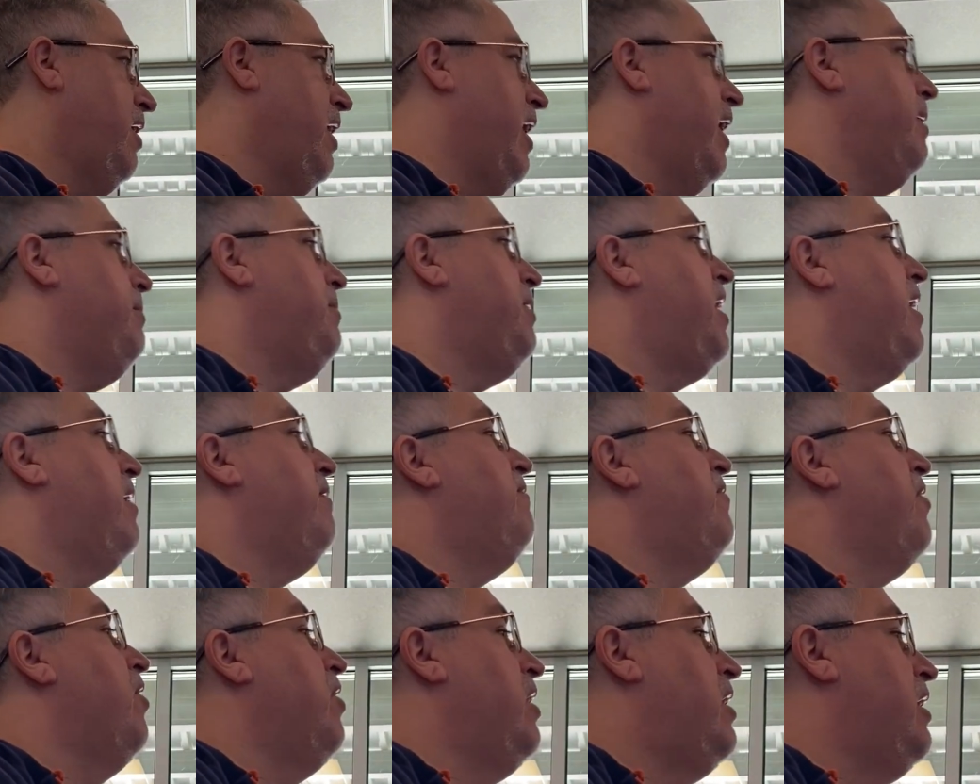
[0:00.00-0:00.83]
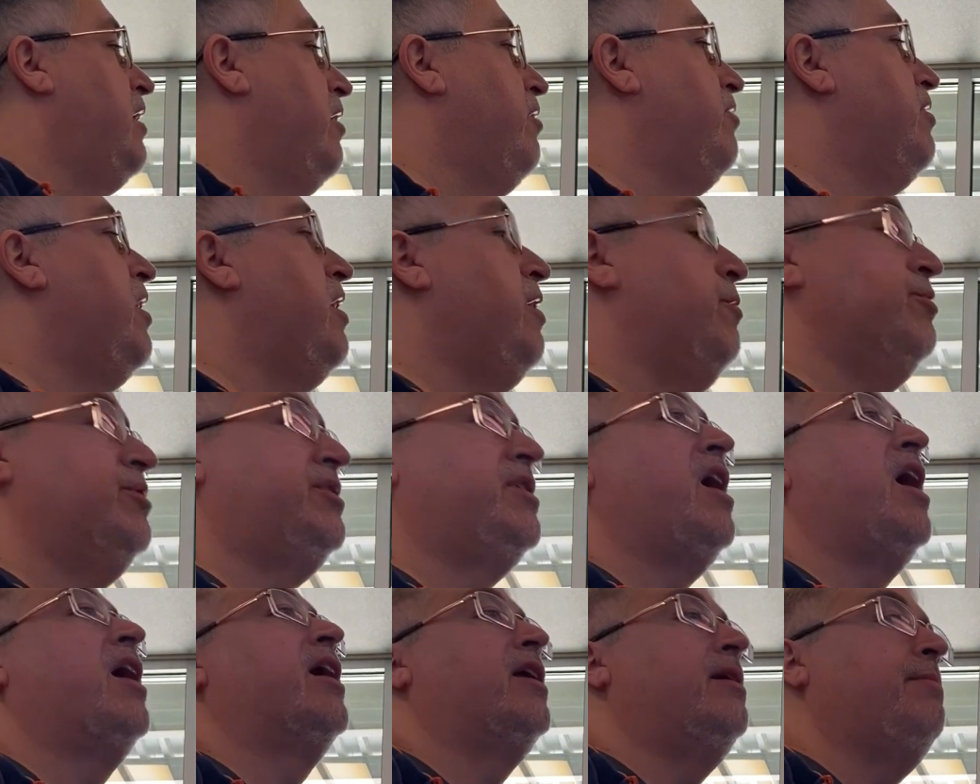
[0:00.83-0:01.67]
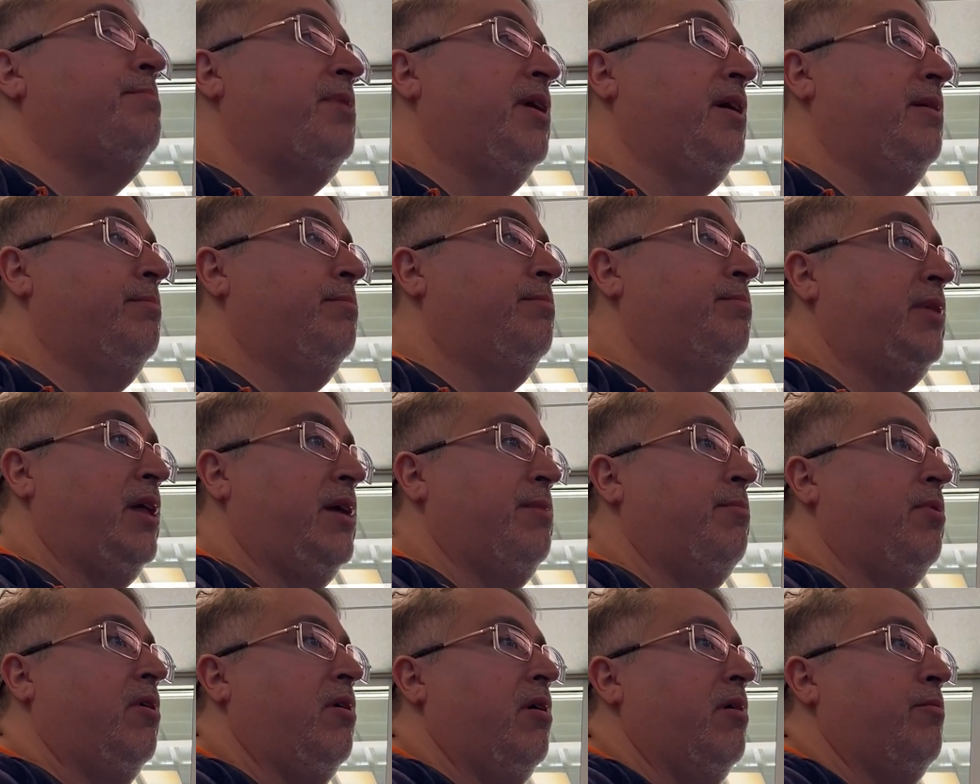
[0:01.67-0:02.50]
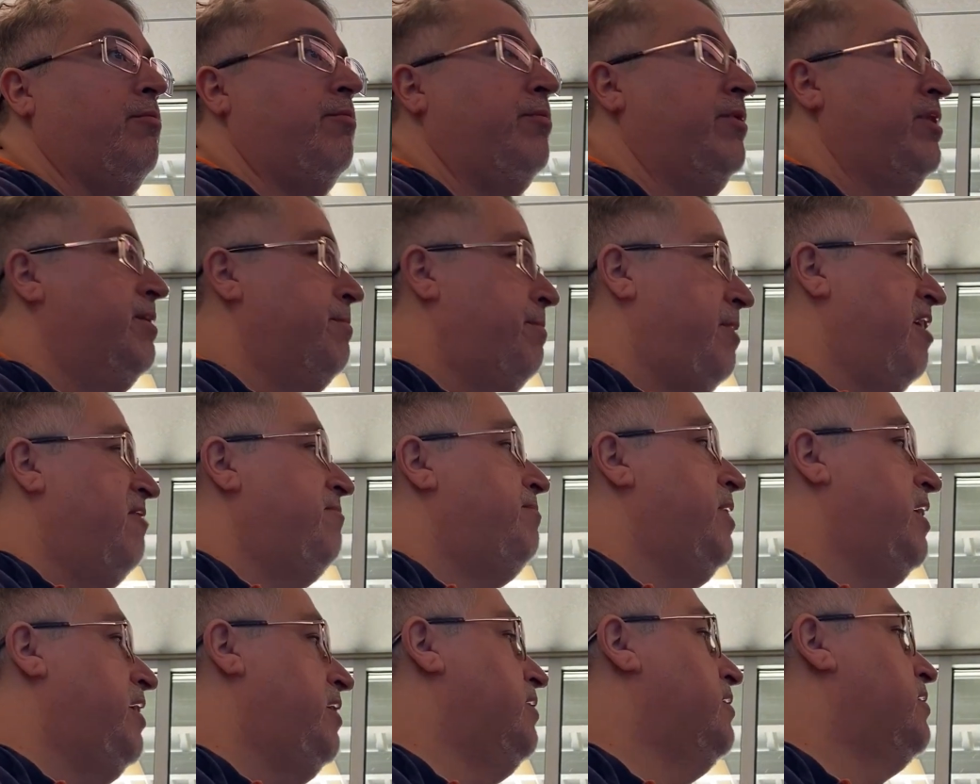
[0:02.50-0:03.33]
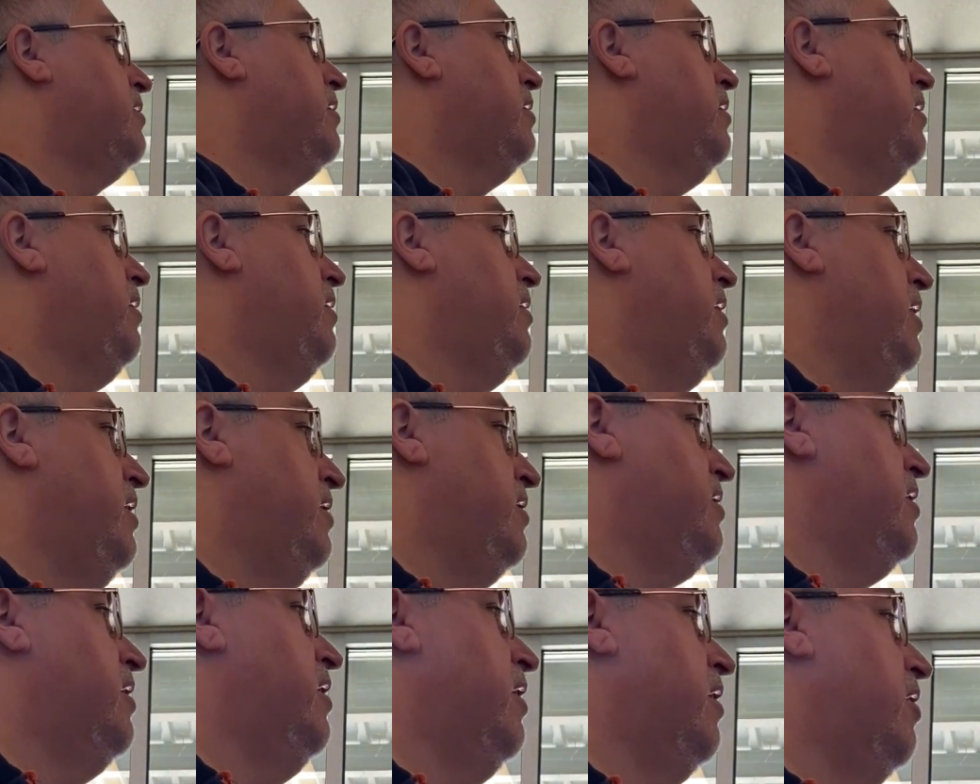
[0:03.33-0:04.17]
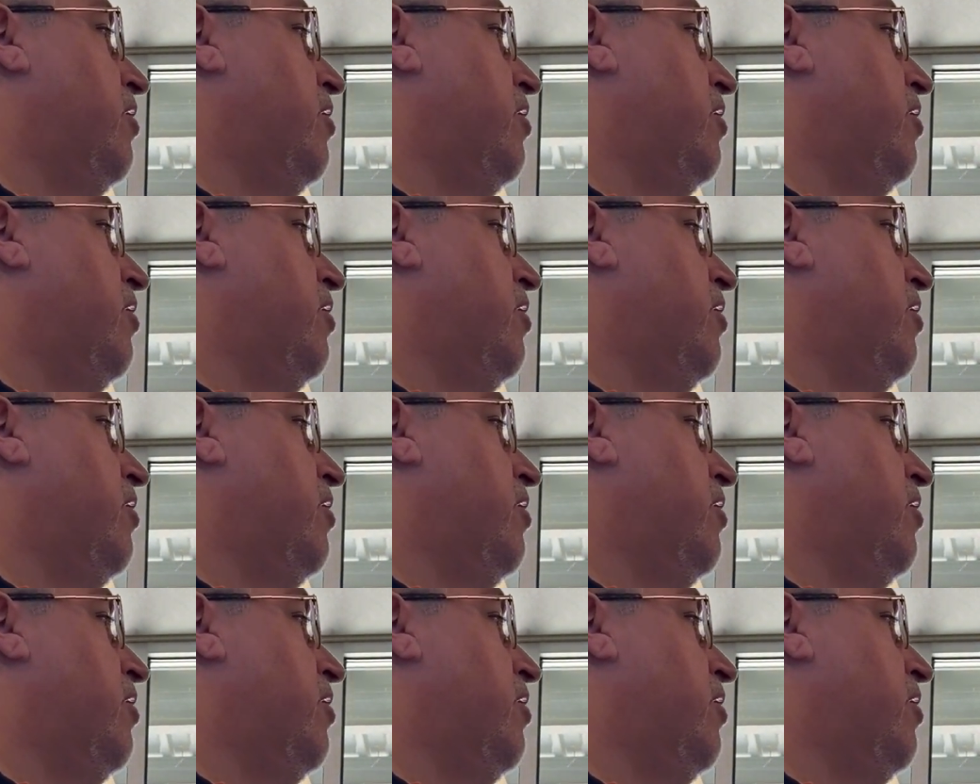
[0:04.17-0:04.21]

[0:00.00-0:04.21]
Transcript: And it became very clear that he was not going to play ball when the Bay of Pigs incident